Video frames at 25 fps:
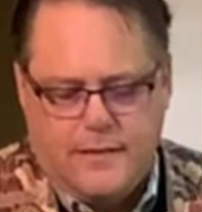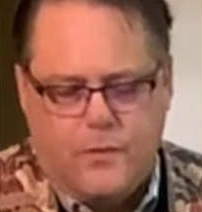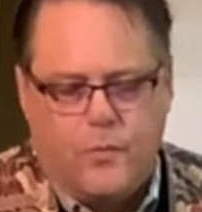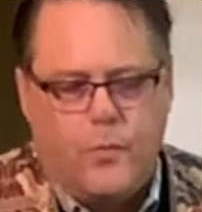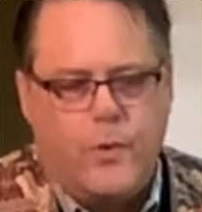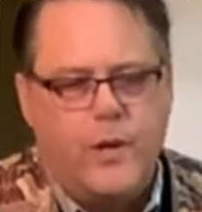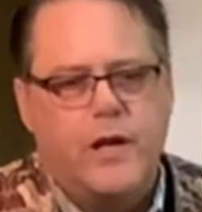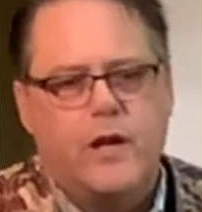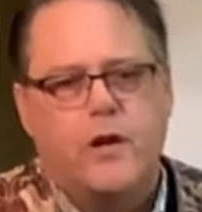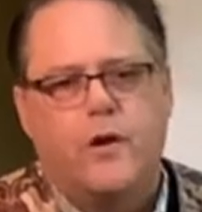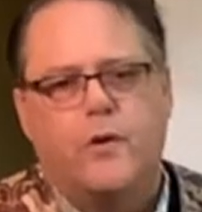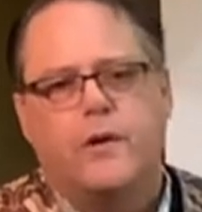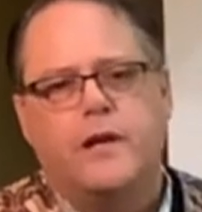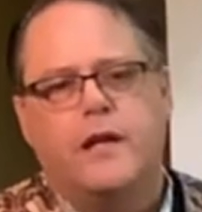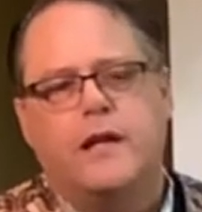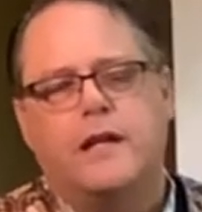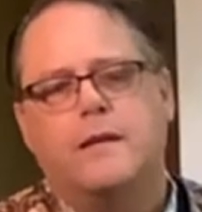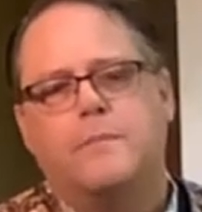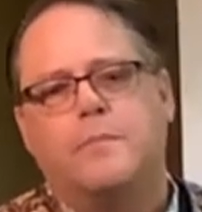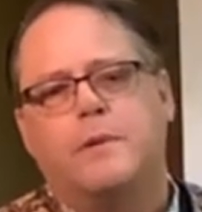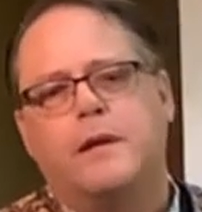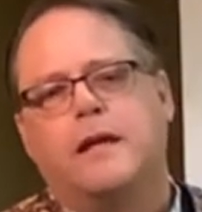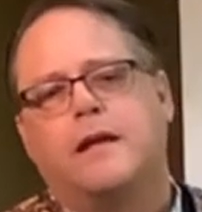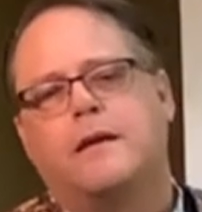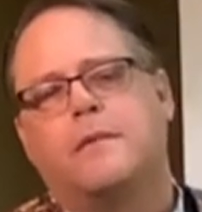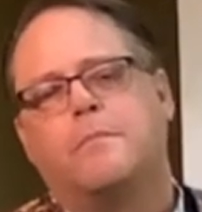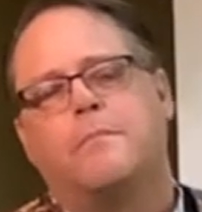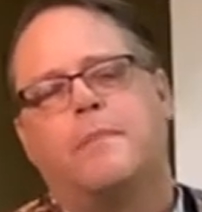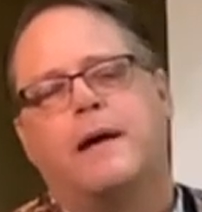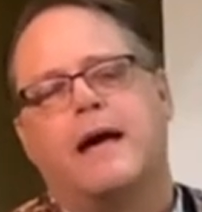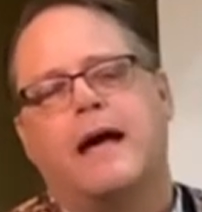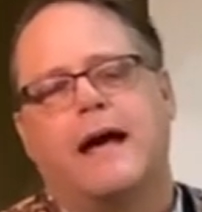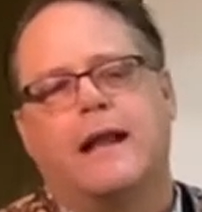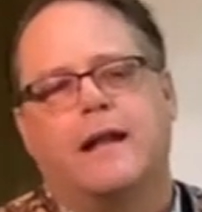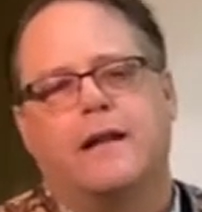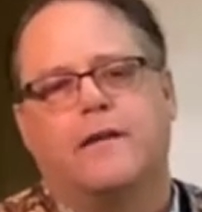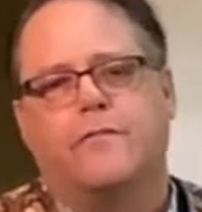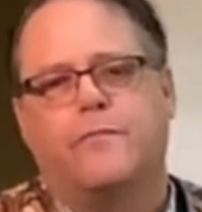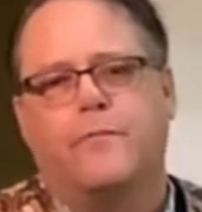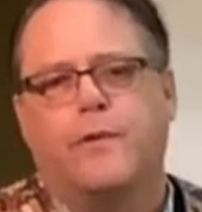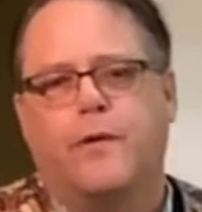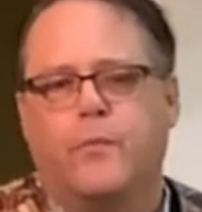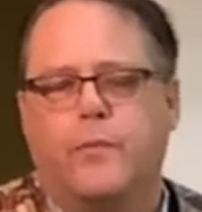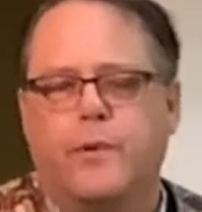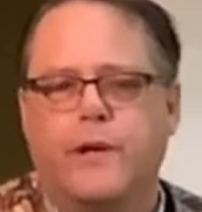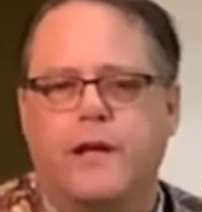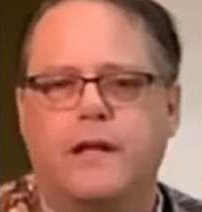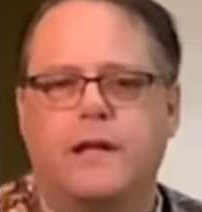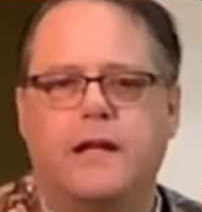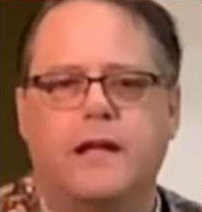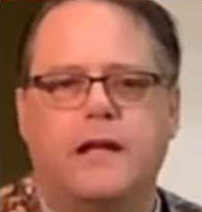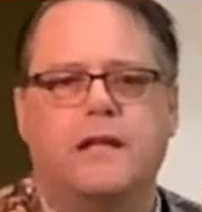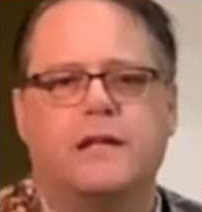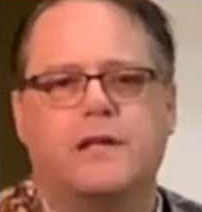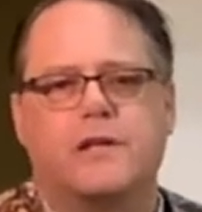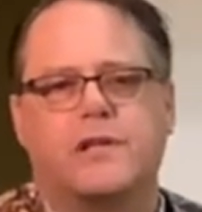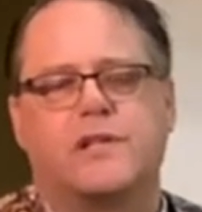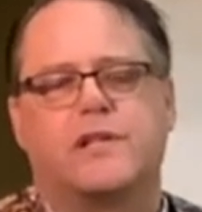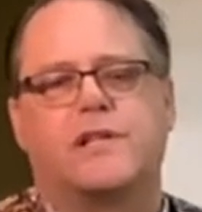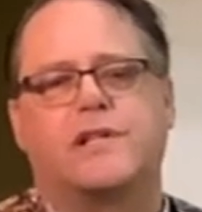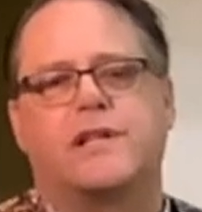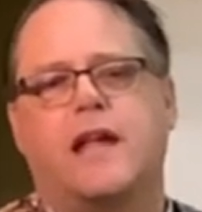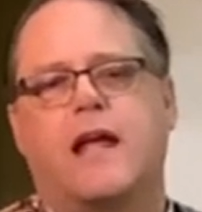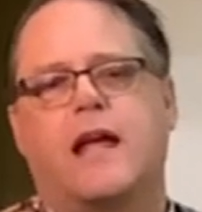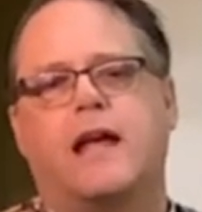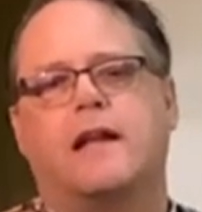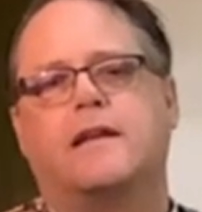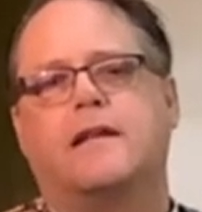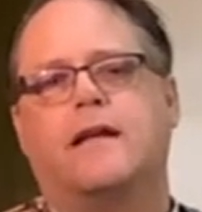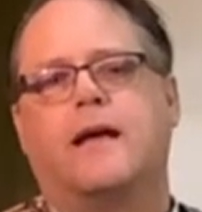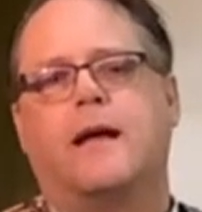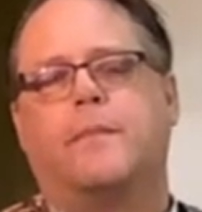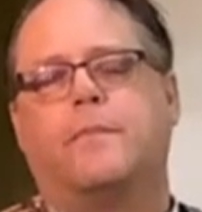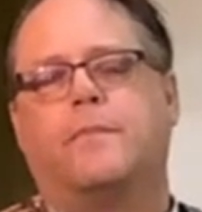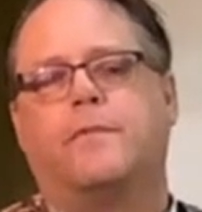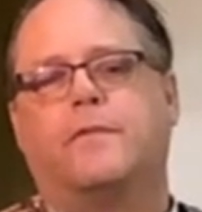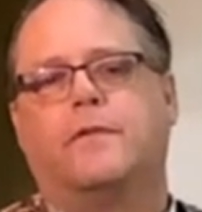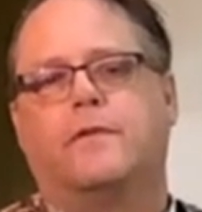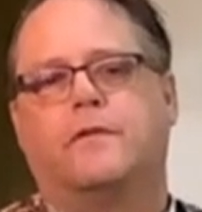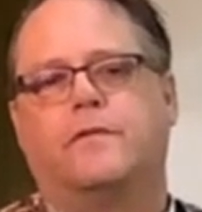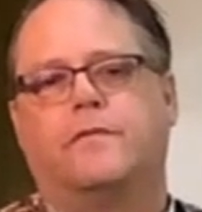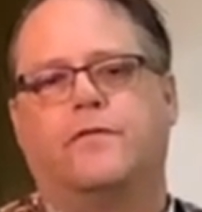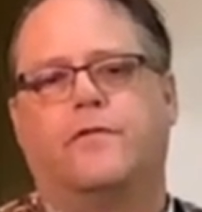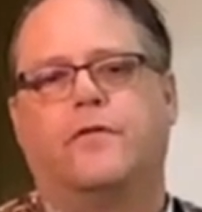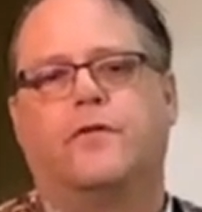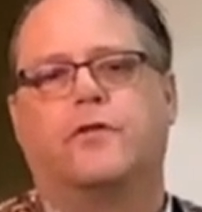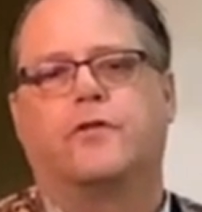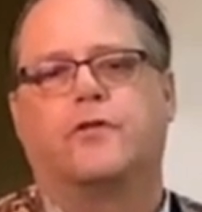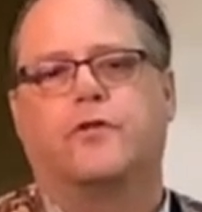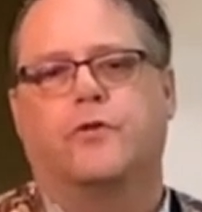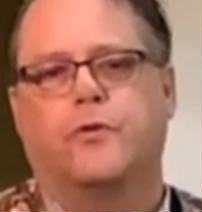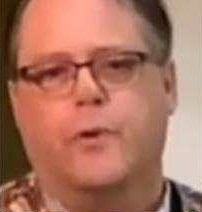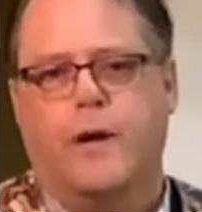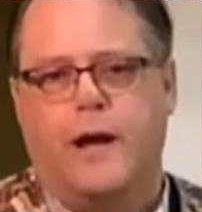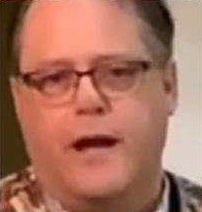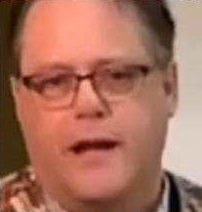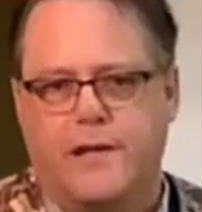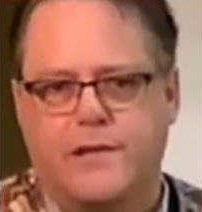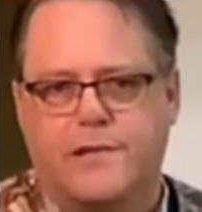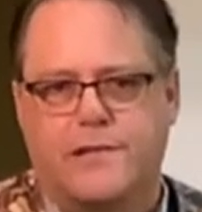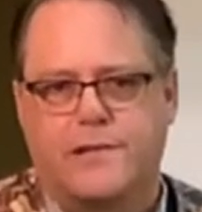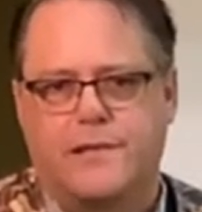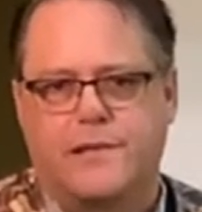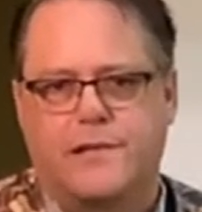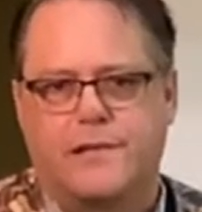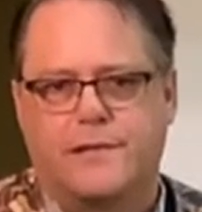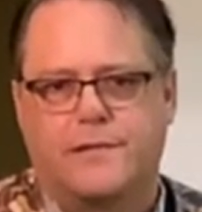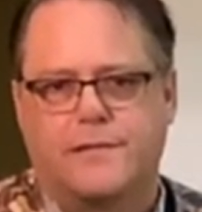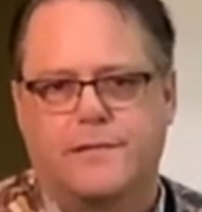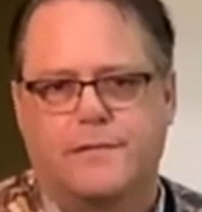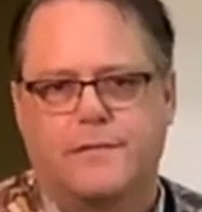We don't need to be combative, but we need to stand up for grace